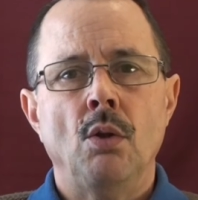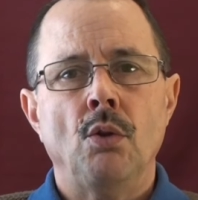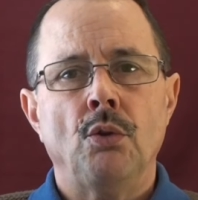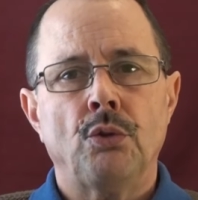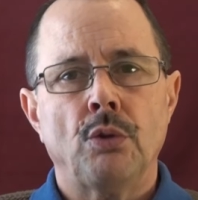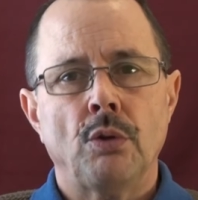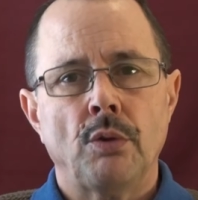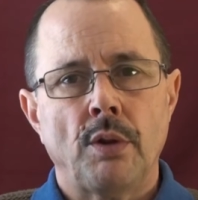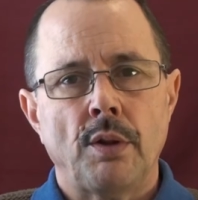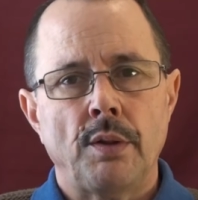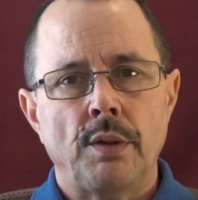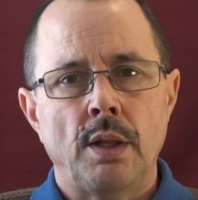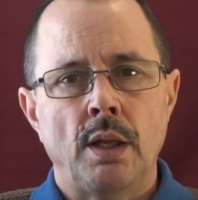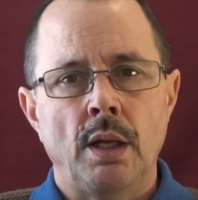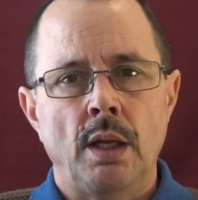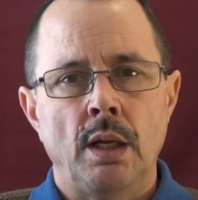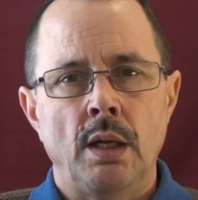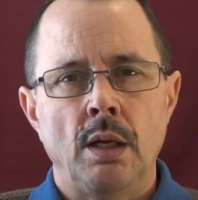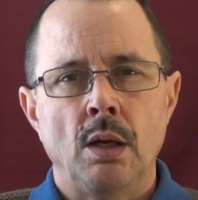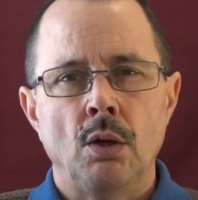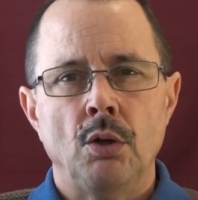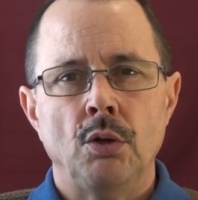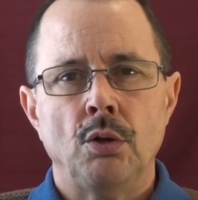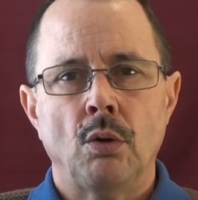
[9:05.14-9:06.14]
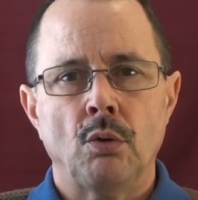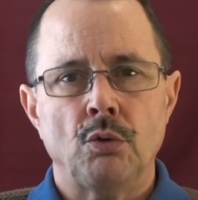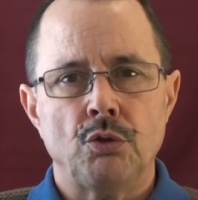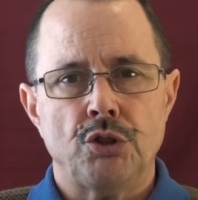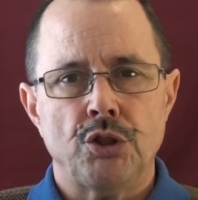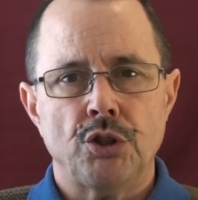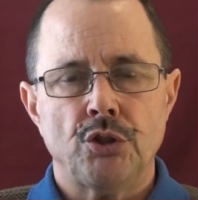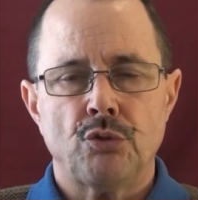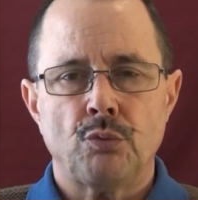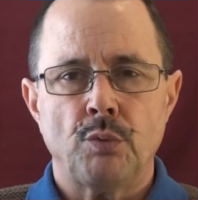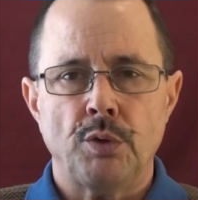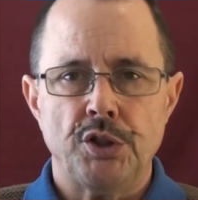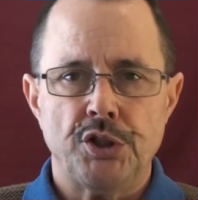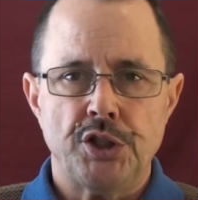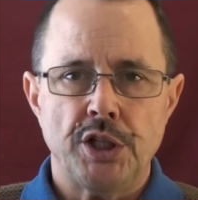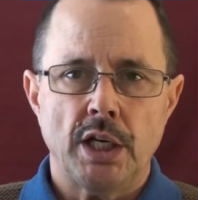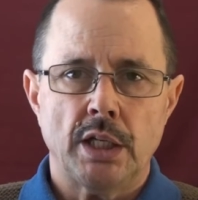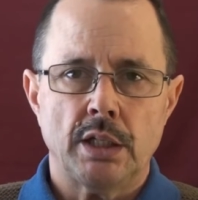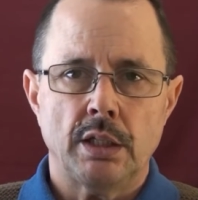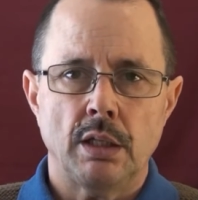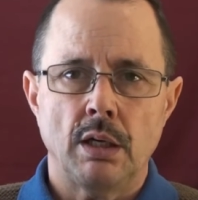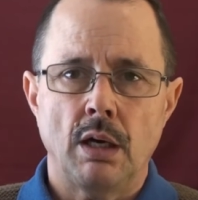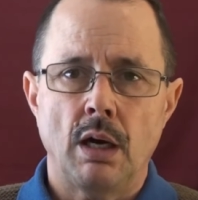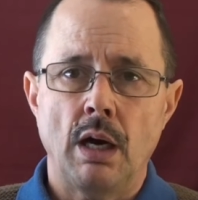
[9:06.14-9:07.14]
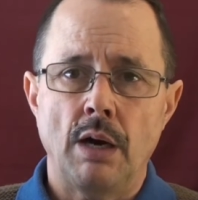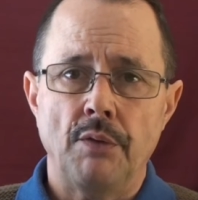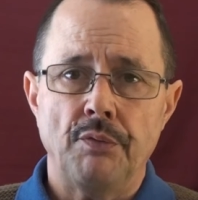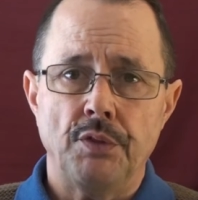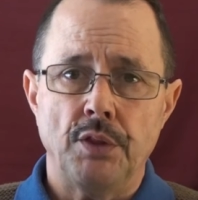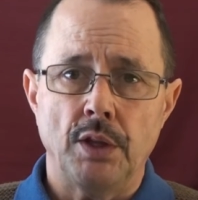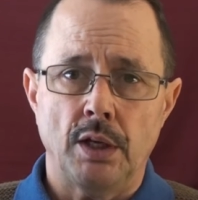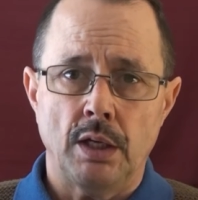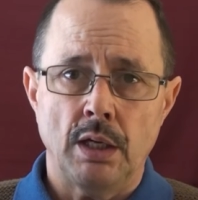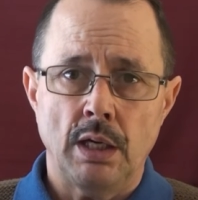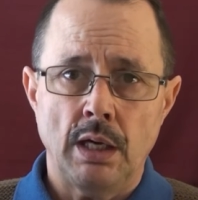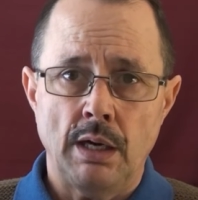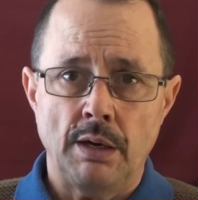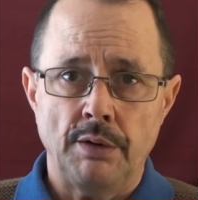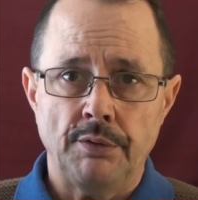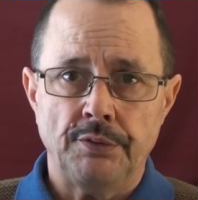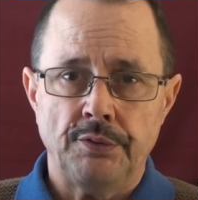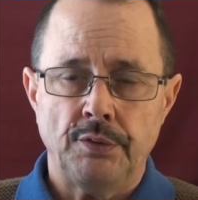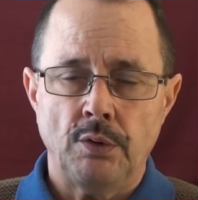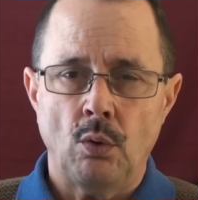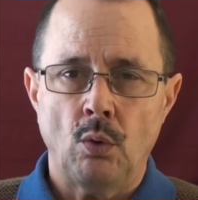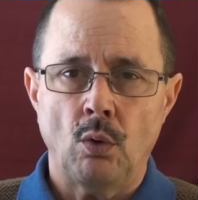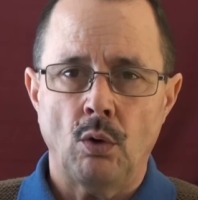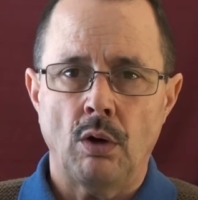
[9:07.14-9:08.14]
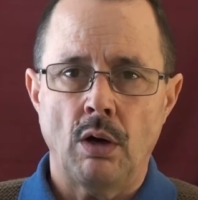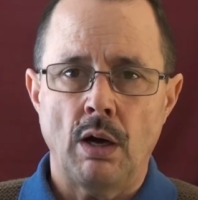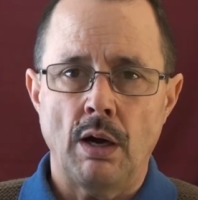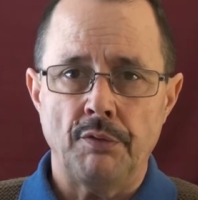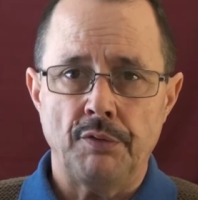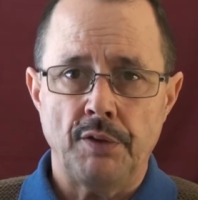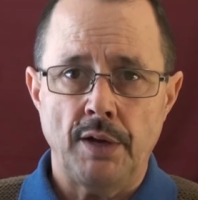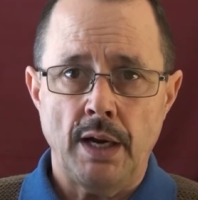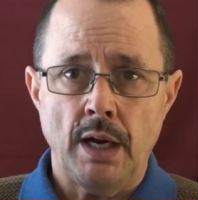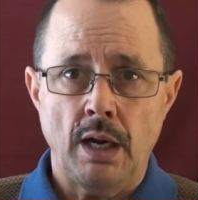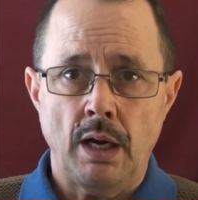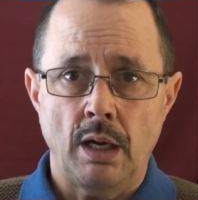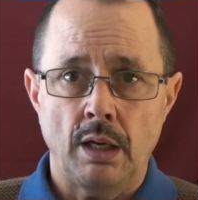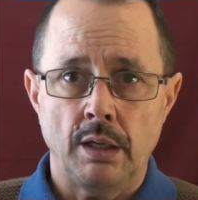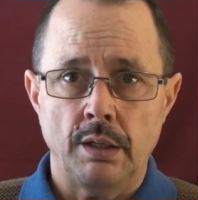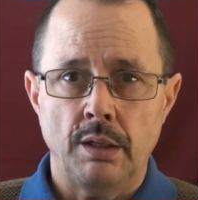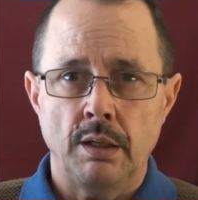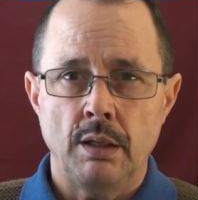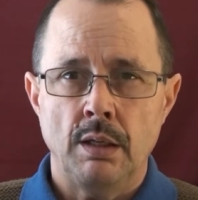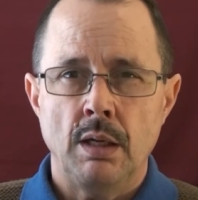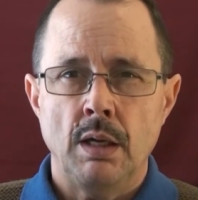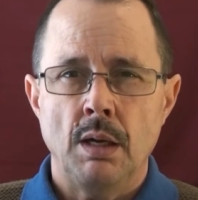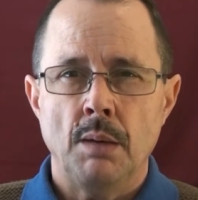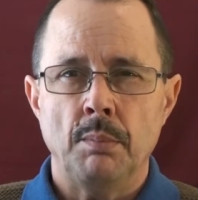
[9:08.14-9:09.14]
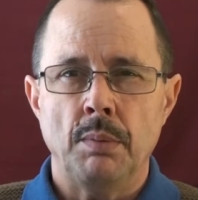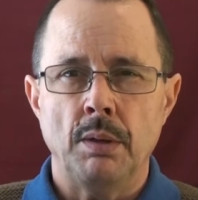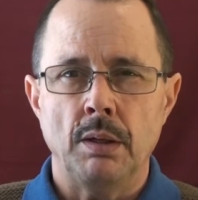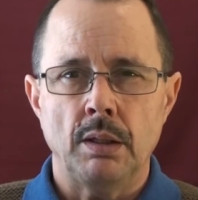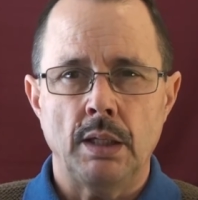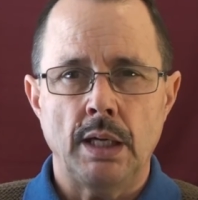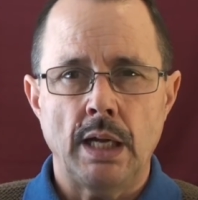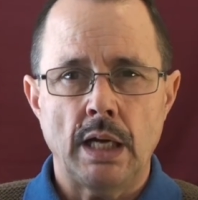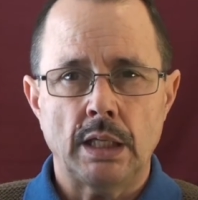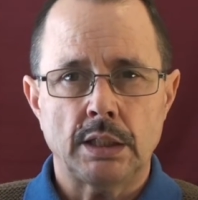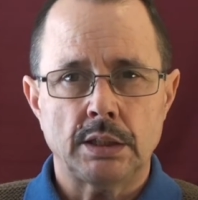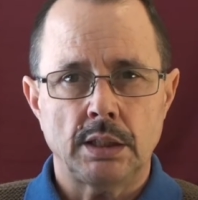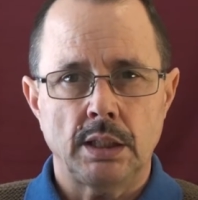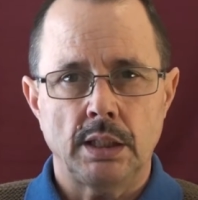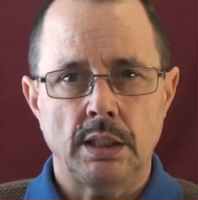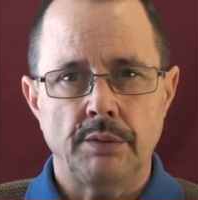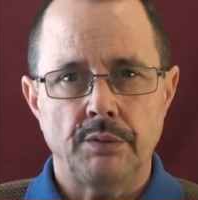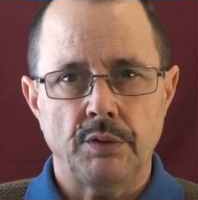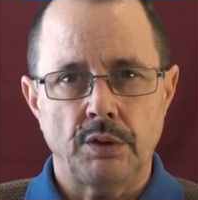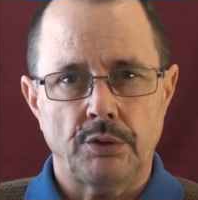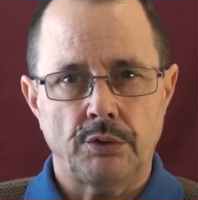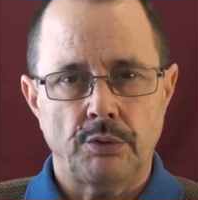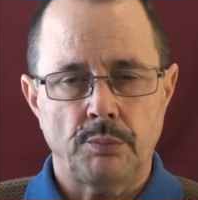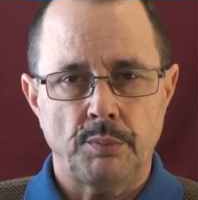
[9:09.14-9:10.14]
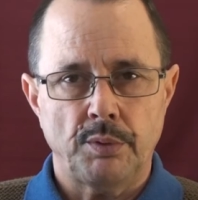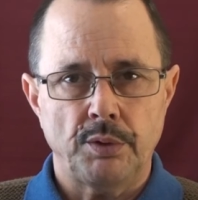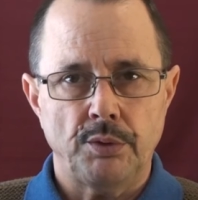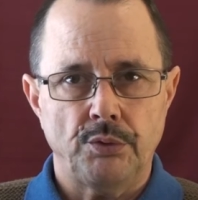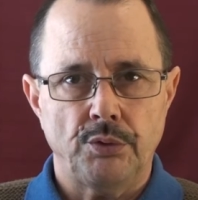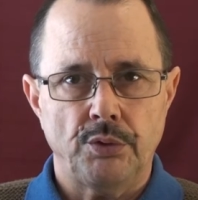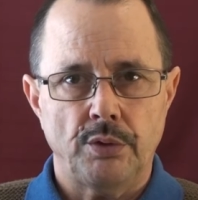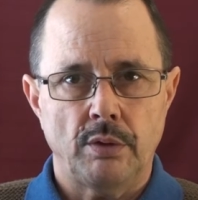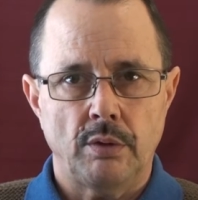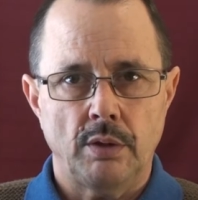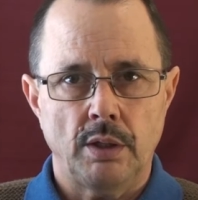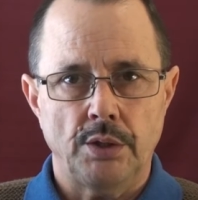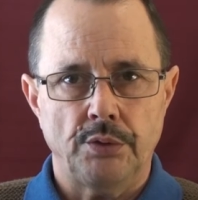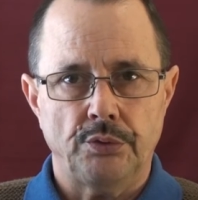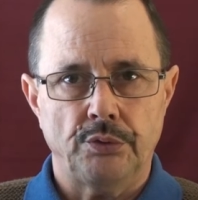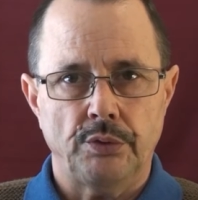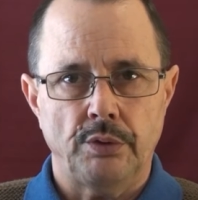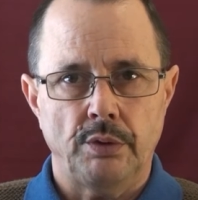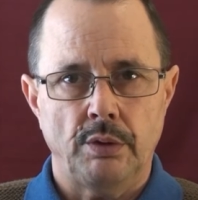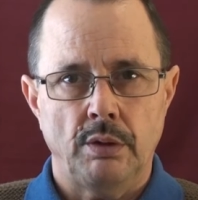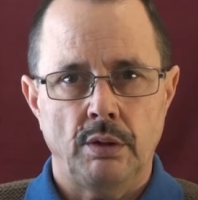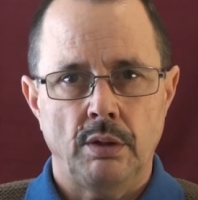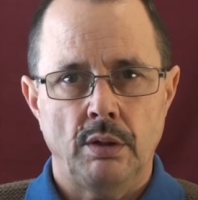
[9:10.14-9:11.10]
so that they don't just reject it off the cuff or offhand, but you actually give it some consideration.